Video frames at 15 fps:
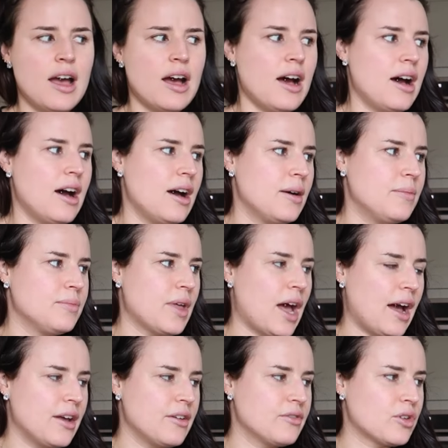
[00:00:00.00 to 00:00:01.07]

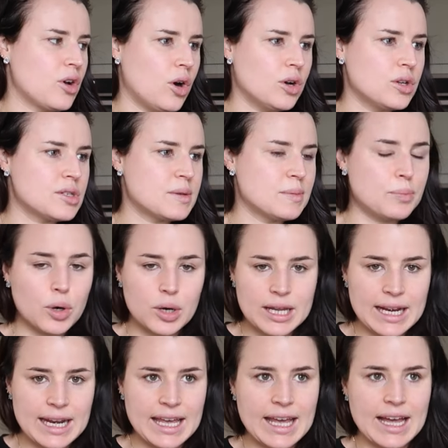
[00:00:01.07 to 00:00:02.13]
I've got some
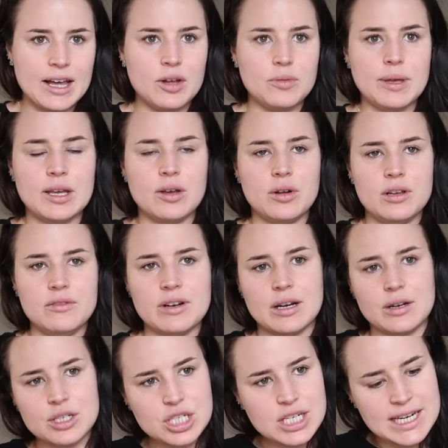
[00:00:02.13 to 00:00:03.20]
broccoli. I'll make
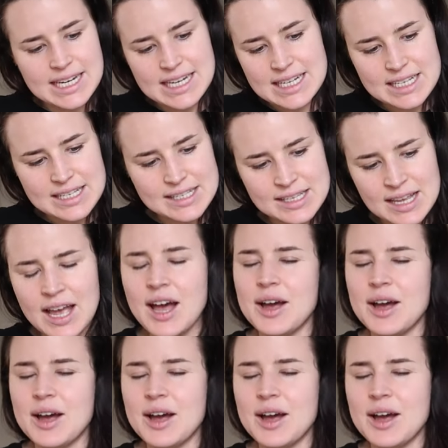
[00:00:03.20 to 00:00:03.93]
cauliflower cheese.